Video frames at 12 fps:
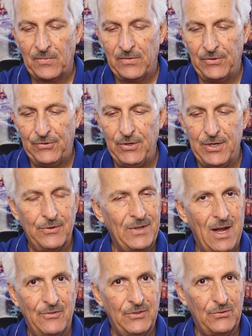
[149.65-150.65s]
The 2-year
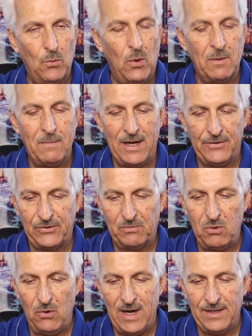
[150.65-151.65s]
down just 1 basis
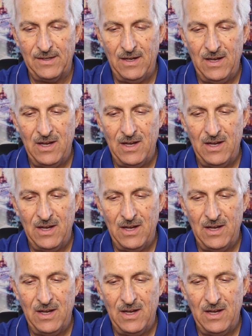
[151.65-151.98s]
point,